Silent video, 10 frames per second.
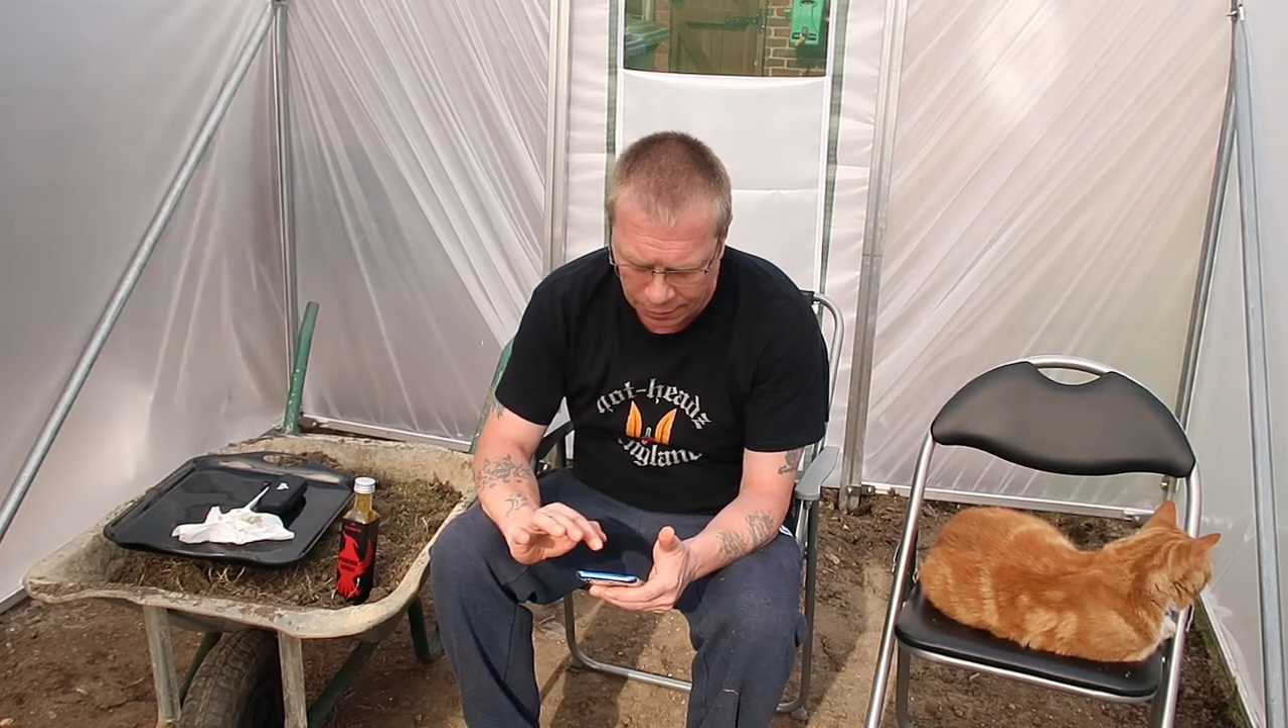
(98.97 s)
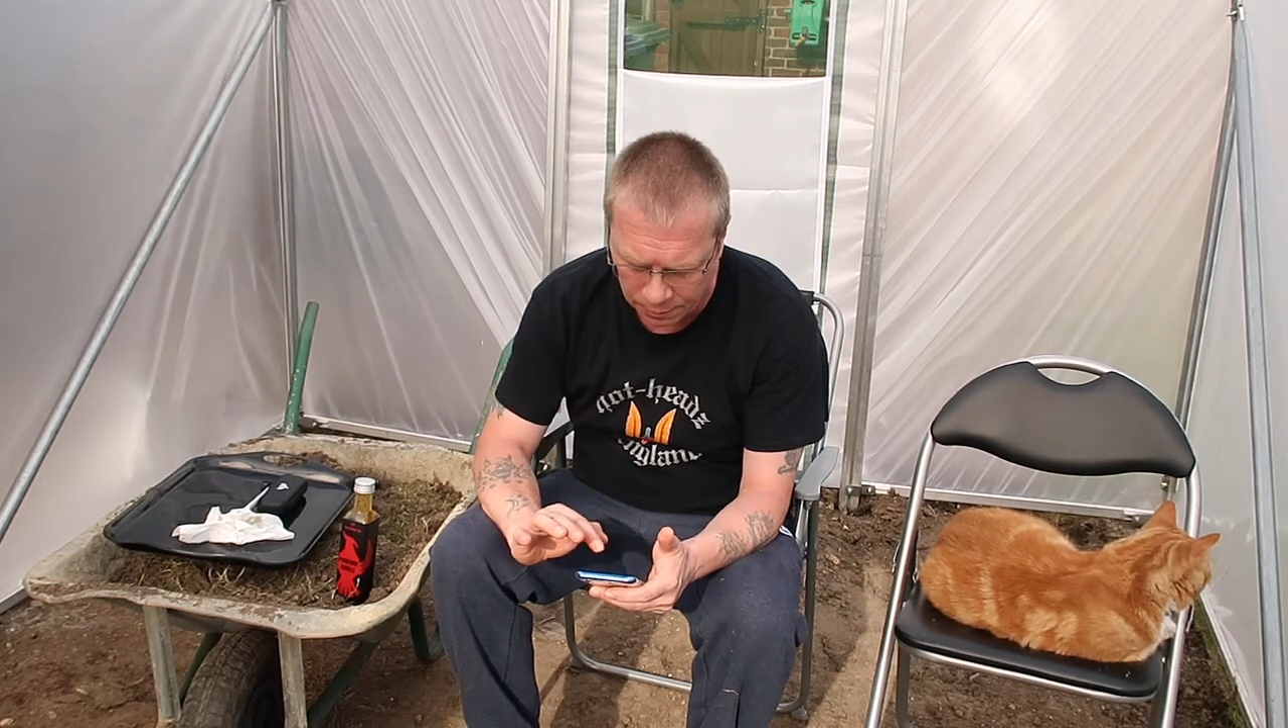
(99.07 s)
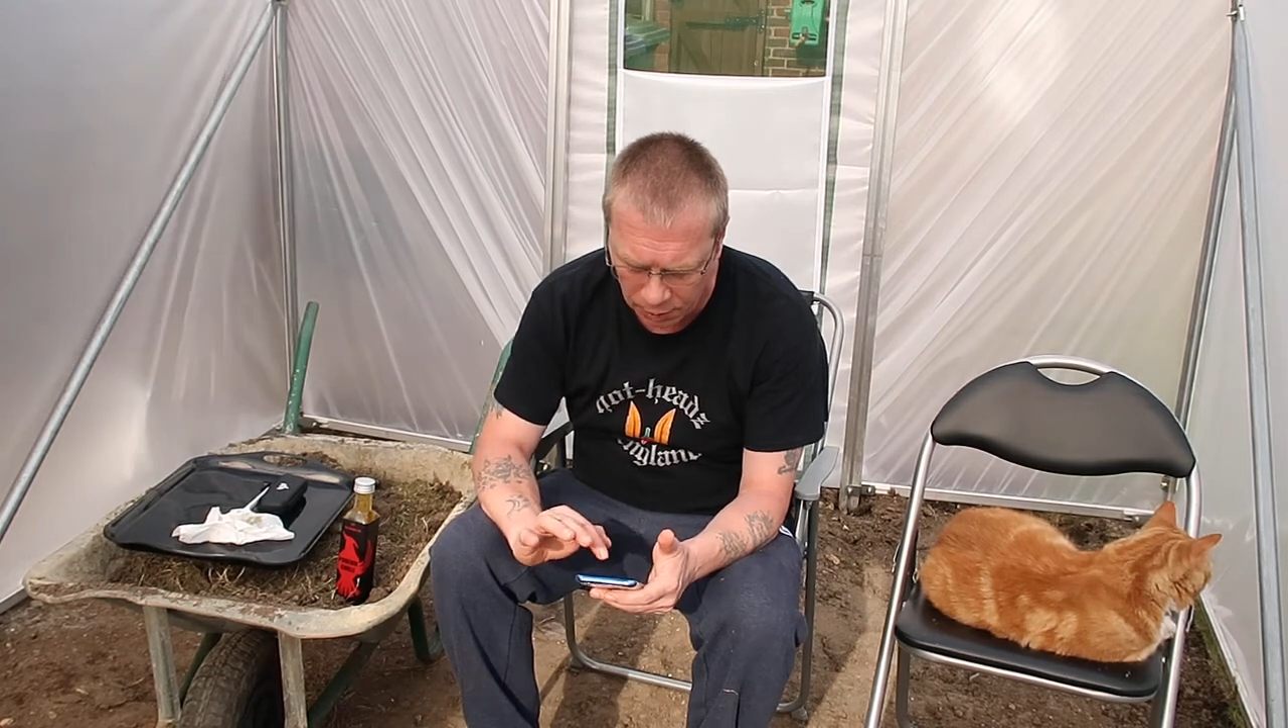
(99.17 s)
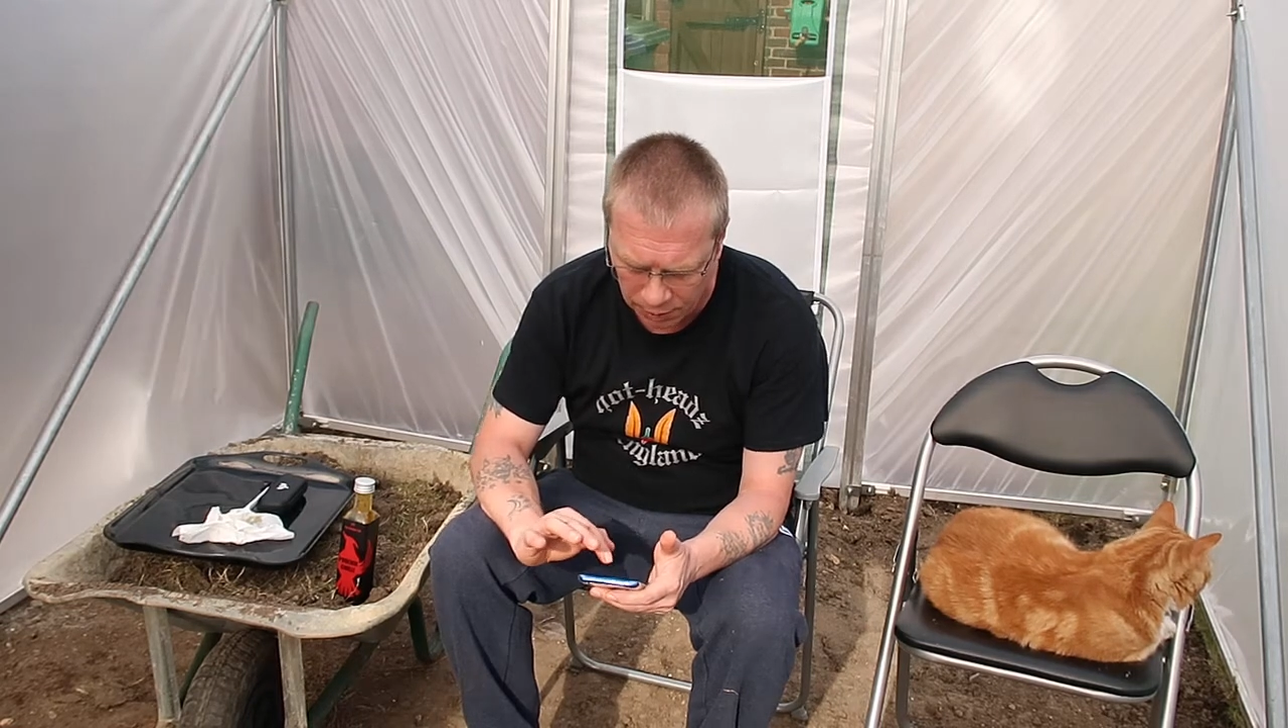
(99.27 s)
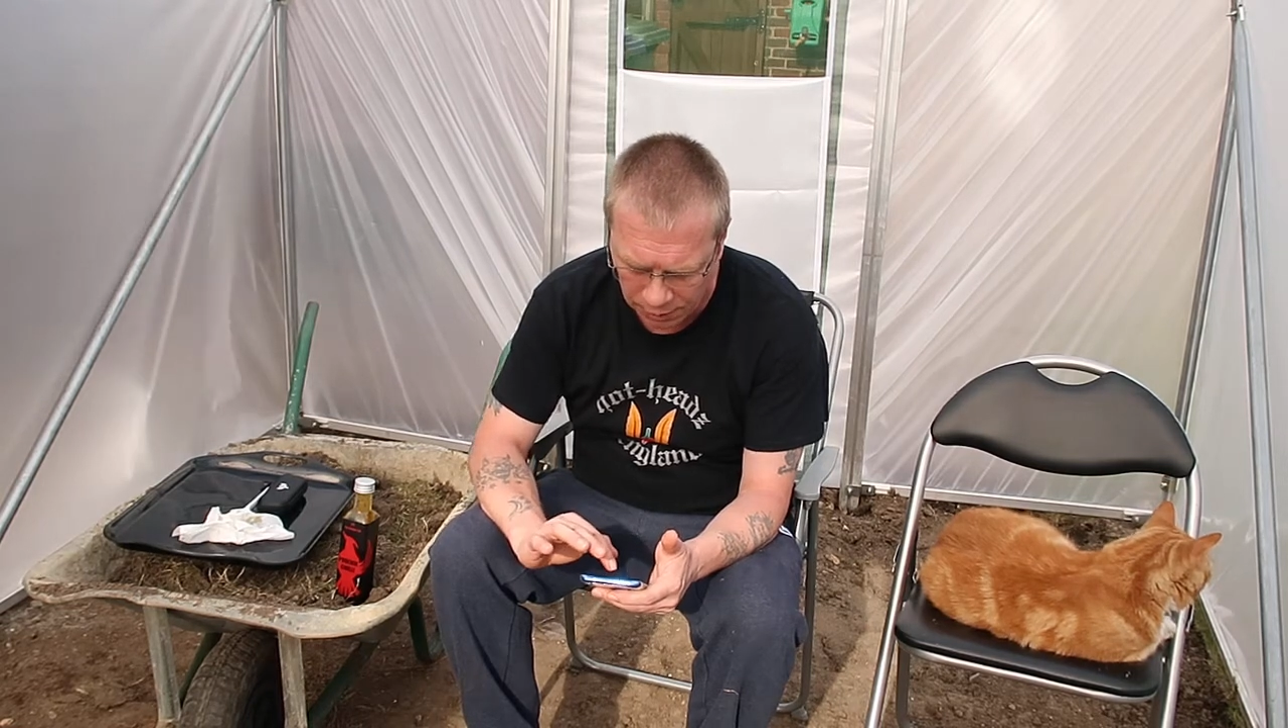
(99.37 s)

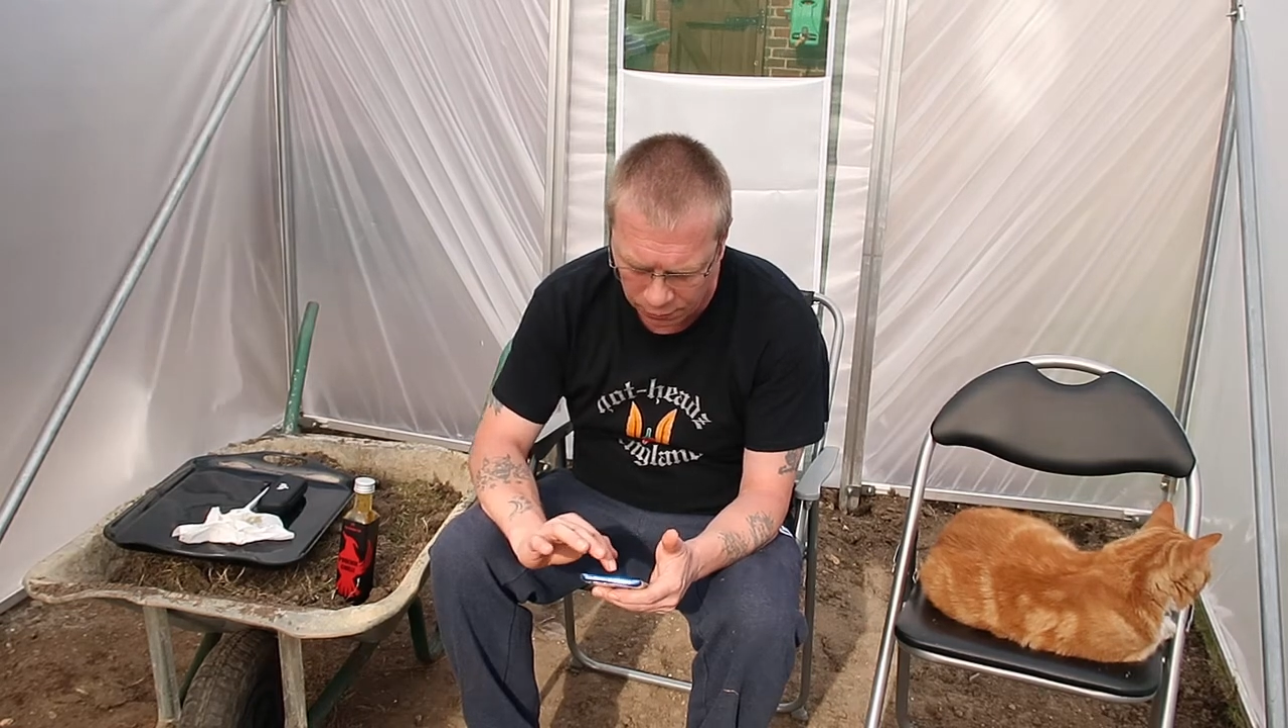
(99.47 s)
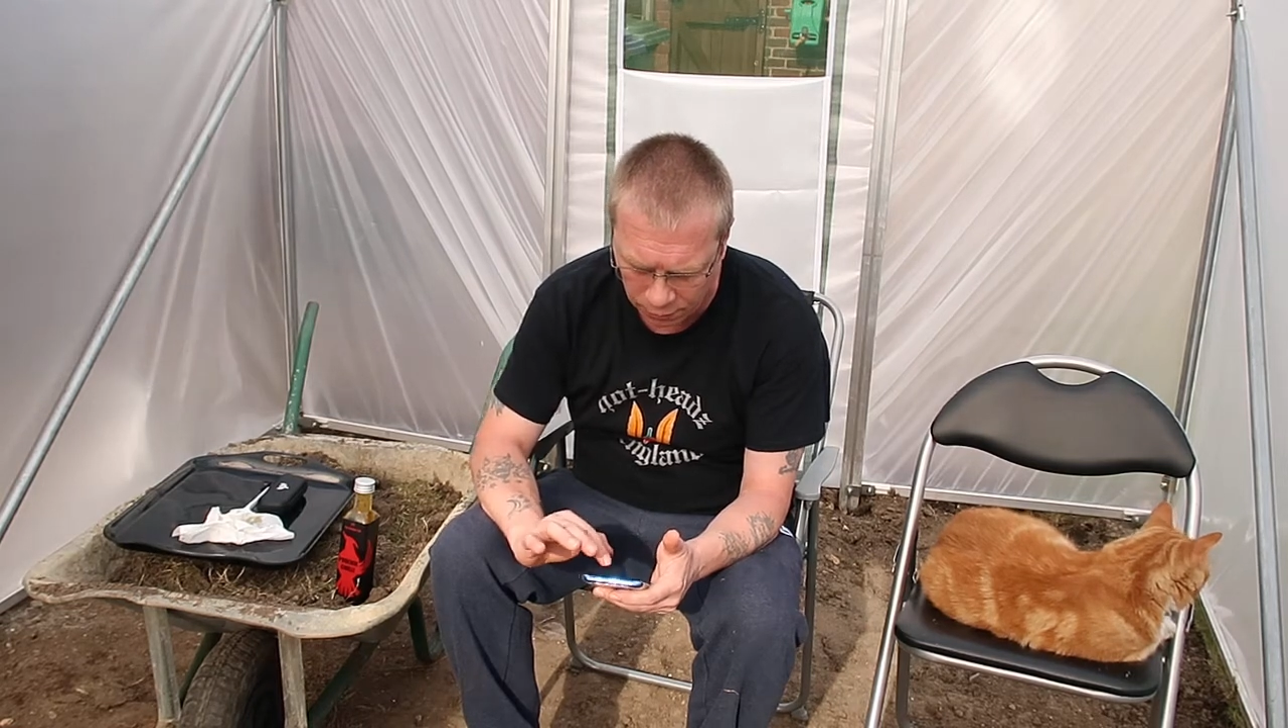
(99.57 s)
spice